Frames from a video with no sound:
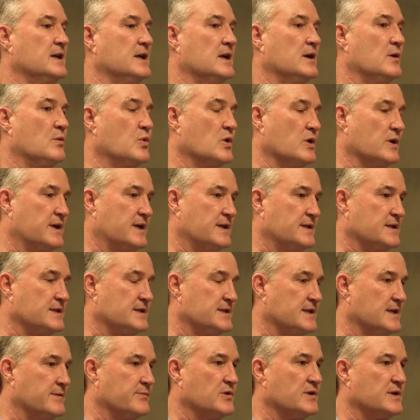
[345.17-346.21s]
work in the
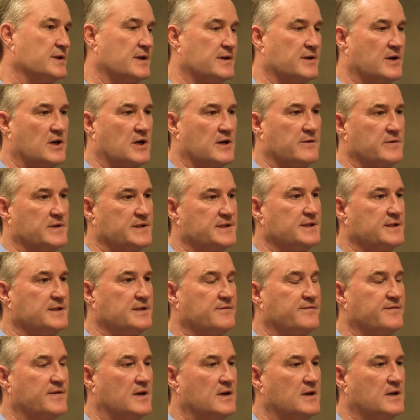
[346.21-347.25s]
summer and then harvest in the
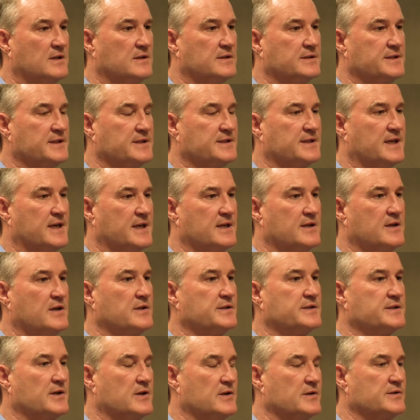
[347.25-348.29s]
fall. It just kind of all
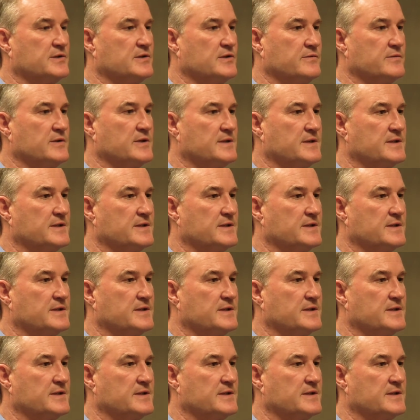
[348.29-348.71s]
starts over.